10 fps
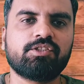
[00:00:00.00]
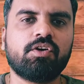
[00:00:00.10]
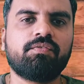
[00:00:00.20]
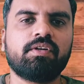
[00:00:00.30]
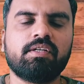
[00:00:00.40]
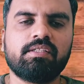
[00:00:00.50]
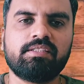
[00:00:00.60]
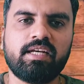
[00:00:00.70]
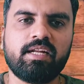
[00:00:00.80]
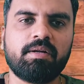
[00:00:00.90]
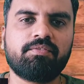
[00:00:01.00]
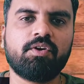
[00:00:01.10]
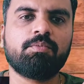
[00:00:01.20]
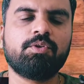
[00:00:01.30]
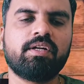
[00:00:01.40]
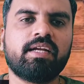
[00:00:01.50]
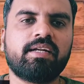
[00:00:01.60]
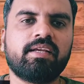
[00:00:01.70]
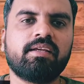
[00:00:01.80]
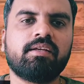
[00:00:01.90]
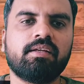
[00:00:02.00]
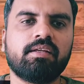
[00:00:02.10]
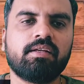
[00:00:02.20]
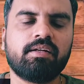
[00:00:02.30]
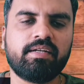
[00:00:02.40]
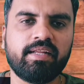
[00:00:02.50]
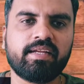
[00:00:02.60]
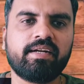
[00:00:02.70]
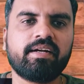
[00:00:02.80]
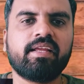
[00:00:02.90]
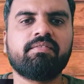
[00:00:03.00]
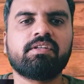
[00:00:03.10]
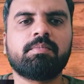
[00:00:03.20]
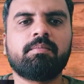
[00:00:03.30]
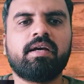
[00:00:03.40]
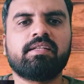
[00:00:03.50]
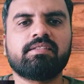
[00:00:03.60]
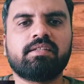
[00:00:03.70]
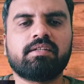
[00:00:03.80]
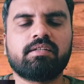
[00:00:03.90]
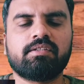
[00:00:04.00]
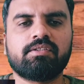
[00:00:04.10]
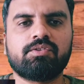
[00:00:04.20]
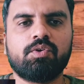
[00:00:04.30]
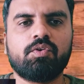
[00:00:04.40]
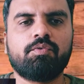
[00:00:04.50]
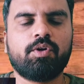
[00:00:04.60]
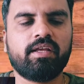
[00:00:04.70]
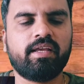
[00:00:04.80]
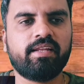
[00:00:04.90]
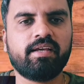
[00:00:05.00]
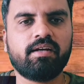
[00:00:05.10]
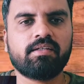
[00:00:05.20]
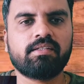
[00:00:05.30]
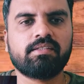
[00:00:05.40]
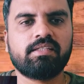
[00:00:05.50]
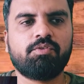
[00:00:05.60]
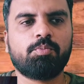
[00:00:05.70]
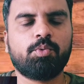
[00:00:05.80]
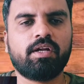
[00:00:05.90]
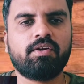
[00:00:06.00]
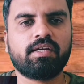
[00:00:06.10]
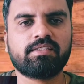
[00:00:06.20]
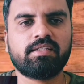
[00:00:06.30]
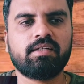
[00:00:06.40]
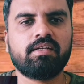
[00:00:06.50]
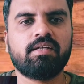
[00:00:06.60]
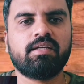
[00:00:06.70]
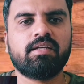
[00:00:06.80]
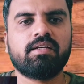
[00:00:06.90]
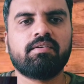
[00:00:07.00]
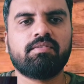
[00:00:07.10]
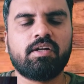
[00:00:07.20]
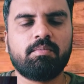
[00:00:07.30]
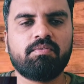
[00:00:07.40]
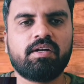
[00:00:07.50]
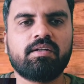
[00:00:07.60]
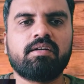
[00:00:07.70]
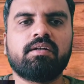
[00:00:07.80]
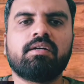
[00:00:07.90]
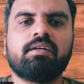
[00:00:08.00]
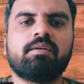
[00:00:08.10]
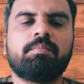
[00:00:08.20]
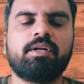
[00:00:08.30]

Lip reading: In case of CRE platform, you will get a dedicated investment manager. So for a area, say for Pune location, there will be one